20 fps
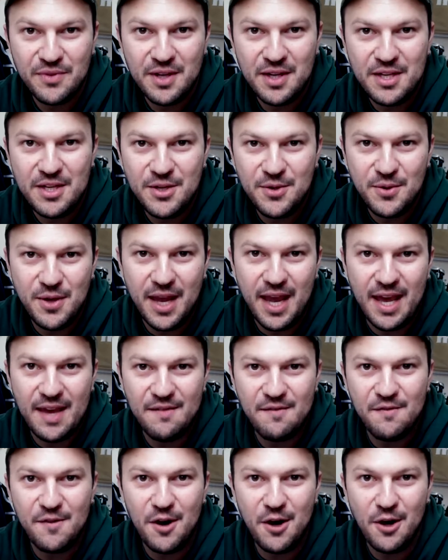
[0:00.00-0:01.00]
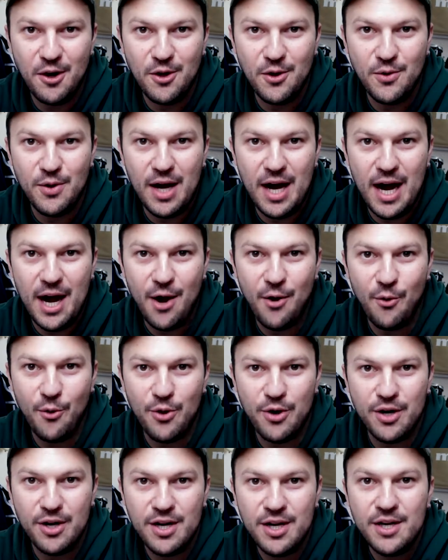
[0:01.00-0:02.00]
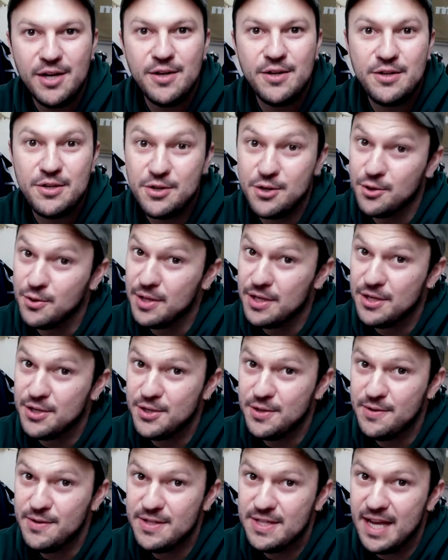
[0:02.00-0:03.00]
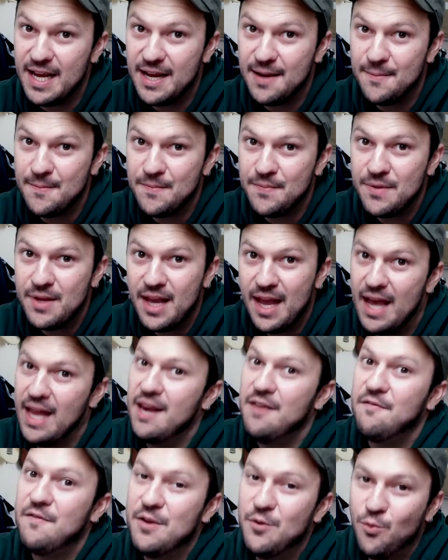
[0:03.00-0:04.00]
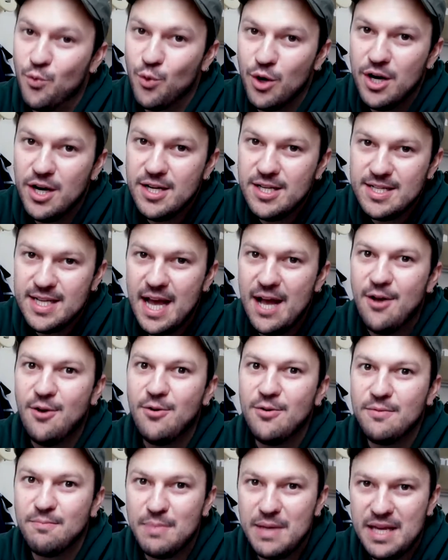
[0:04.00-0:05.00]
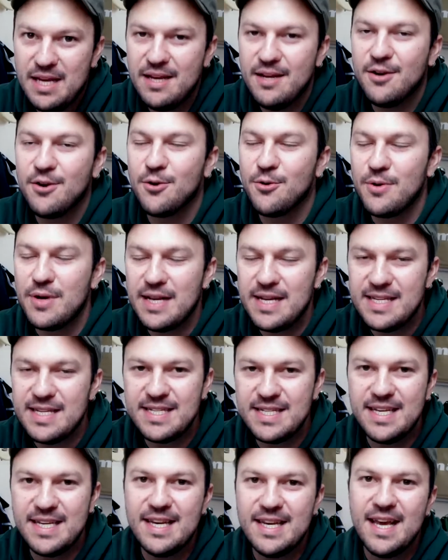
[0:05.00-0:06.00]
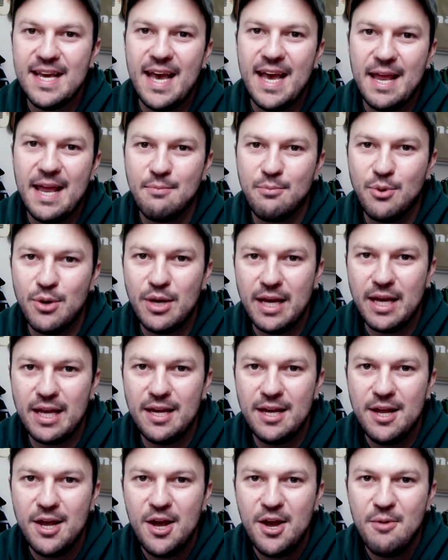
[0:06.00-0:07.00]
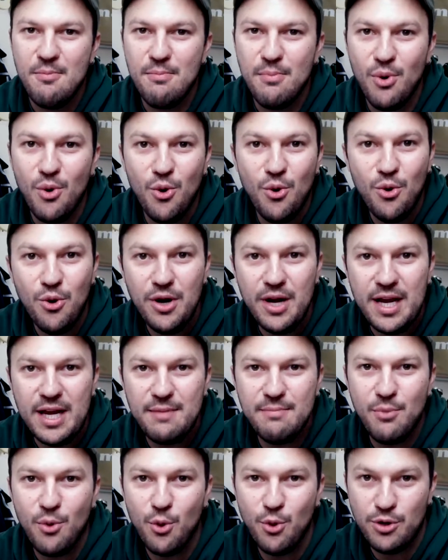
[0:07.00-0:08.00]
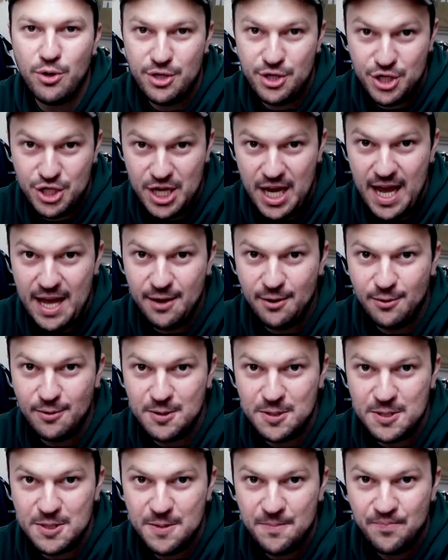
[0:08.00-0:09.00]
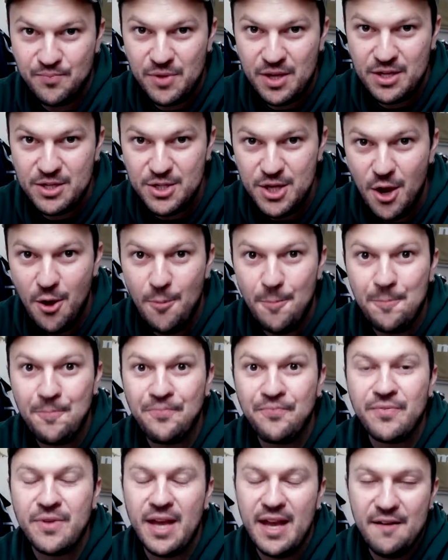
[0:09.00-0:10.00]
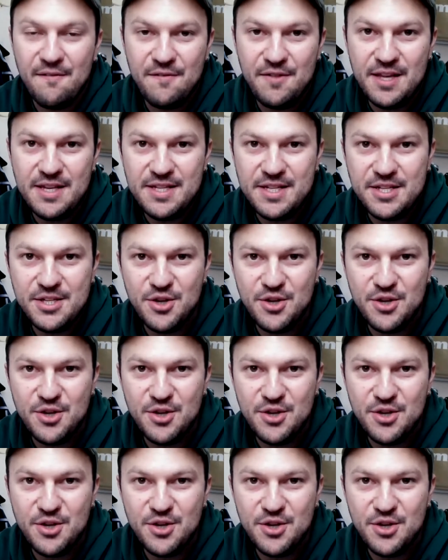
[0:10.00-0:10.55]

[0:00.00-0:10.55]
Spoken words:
you can follow our Tour Tuesday. And if it works, I'll be increasing and bringing more and more channels. So if this is